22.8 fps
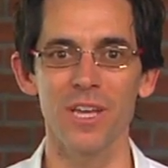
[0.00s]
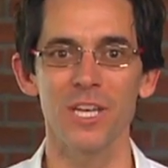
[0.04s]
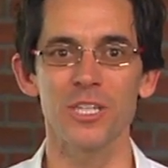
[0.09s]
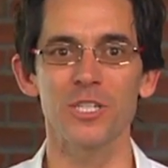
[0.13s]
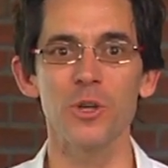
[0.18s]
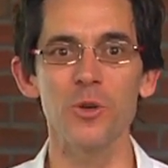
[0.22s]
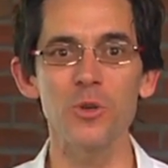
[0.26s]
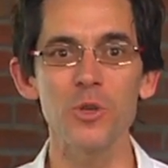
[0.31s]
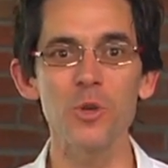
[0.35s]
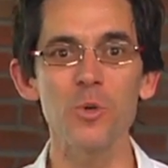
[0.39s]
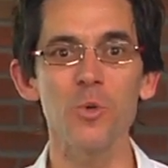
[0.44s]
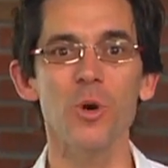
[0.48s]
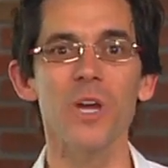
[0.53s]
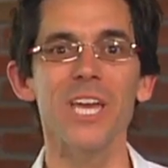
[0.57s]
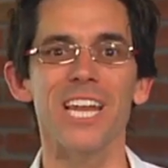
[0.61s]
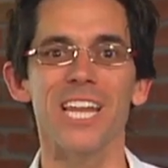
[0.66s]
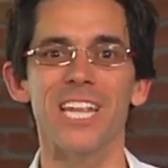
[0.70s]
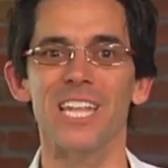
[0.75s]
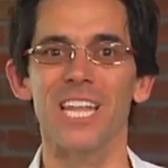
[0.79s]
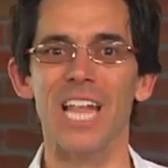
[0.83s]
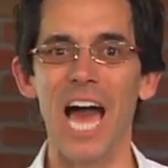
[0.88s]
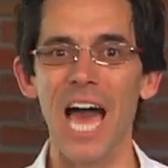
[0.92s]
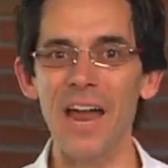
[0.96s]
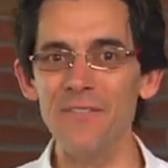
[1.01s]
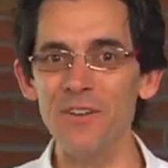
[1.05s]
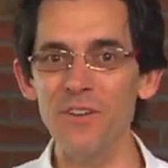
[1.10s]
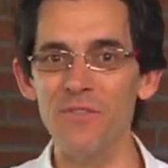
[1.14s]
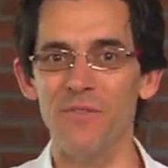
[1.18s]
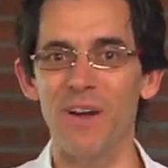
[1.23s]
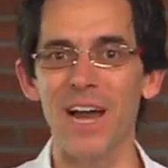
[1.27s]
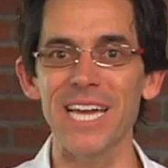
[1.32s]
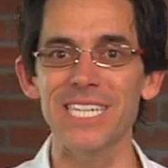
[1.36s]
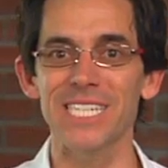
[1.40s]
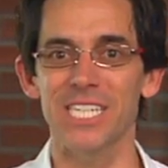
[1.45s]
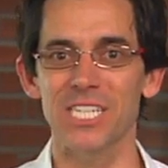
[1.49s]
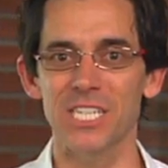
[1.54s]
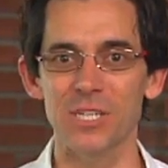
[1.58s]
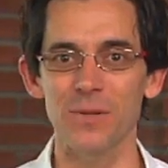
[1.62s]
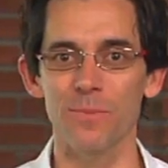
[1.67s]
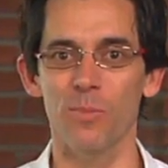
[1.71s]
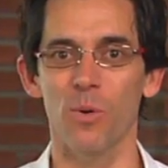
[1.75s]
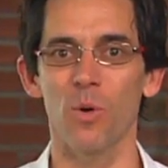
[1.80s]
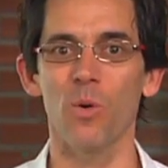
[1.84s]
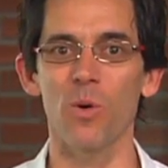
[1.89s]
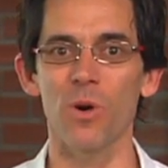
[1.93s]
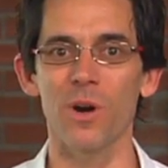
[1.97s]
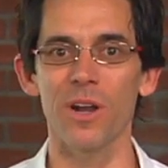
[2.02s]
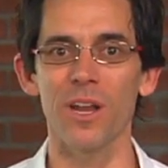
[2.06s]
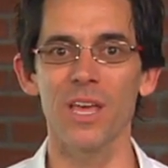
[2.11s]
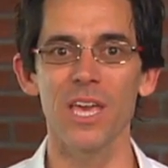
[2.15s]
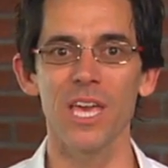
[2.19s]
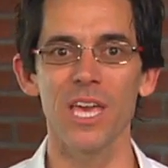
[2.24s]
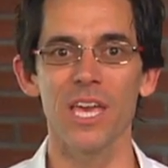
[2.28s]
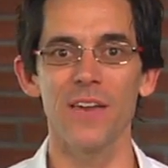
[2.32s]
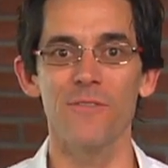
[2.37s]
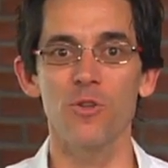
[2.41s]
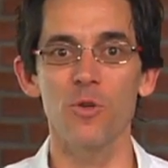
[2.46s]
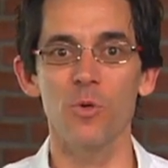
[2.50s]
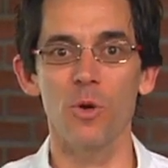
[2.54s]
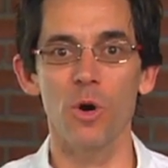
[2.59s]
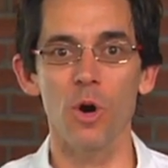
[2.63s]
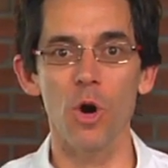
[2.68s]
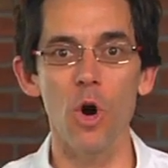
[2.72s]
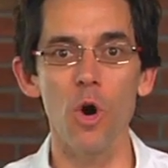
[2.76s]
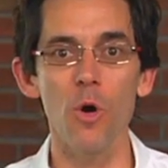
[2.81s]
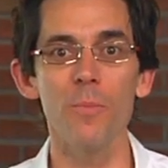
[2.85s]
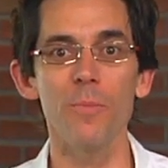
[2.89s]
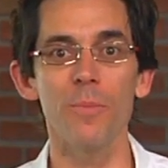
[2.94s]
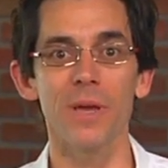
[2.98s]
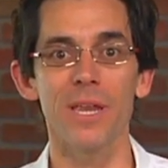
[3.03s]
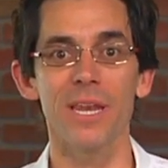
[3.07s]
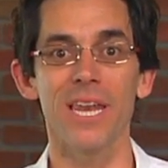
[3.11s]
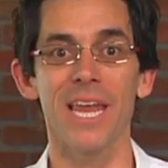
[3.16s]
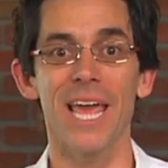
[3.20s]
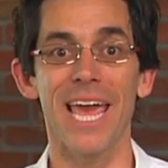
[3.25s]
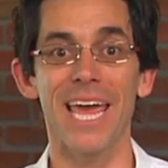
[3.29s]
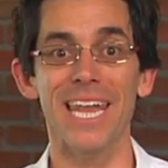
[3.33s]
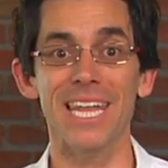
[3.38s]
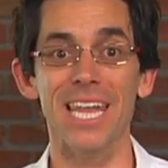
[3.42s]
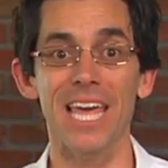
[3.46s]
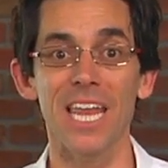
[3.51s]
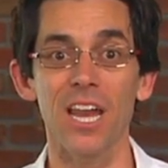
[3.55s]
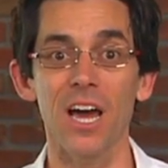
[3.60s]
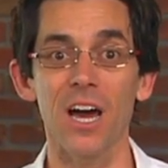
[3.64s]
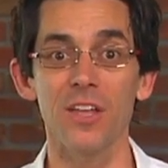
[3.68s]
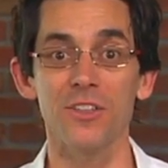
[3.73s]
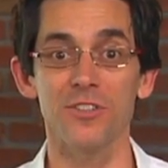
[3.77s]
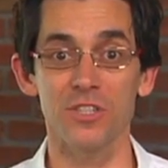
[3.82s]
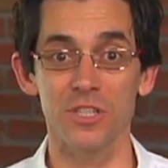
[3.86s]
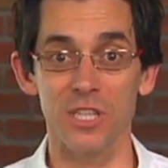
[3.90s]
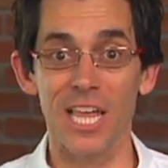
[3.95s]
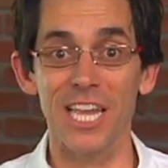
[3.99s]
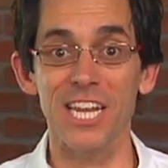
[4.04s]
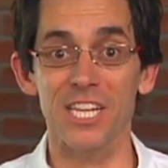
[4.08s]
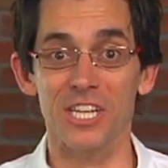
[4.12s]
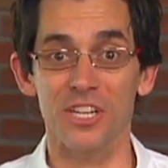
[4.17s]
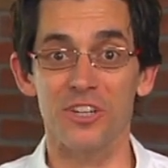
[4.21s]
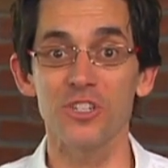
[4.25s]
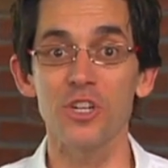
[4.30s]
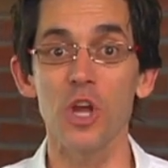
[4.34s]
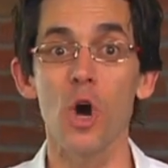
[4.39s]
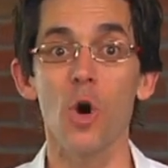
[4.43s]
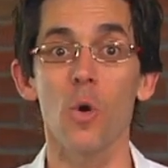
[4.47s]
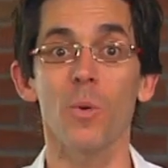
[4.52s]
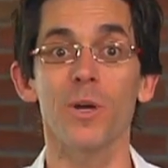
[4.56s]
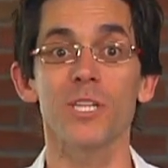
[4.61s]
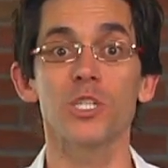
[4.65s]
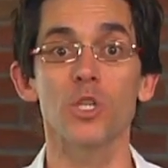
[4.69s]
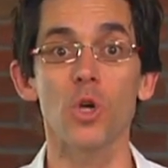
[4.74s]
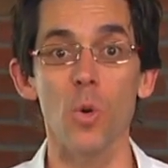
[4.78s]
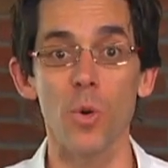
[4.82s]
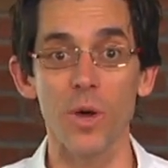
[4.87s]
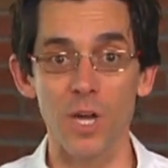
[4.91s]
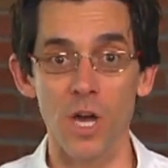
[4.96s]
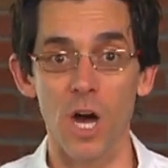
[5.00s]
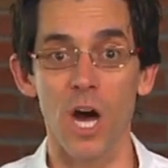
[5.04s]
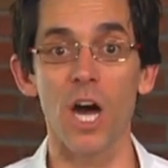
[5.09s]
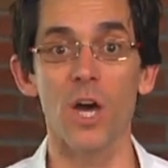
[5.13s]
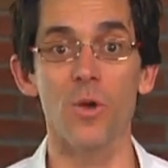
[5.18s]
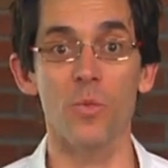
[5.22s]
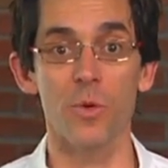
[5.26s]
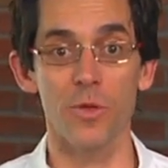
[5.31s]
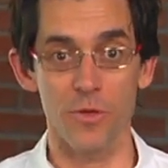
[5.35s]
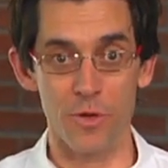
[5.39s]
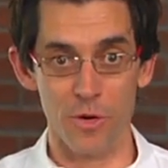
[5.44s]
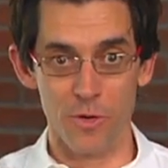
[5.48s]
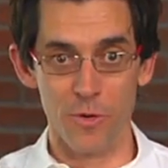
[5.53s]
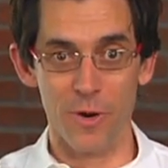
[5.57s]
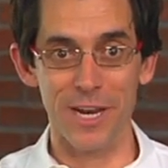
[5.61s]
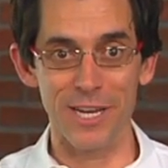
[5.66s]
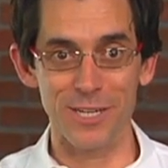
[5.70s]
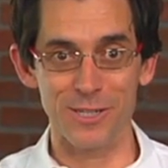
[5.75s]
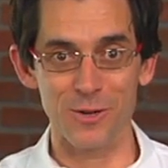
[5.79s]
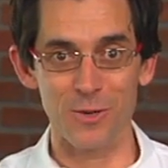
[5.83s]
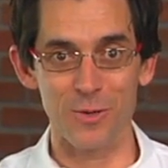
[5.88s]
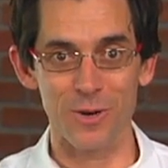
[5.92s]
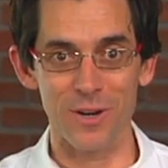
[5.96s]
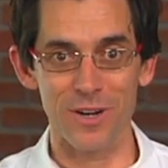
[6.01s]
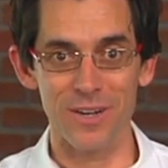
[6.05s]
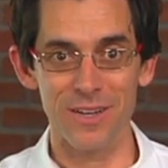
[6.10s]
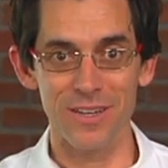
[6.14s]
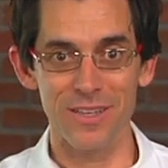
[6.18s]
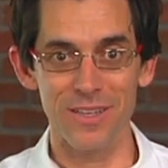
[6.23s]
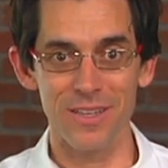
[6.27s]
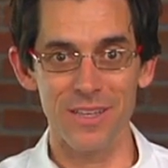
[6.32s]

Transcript: So you will get a lot of advice and support if you are open and let us know what's going on with your credit score.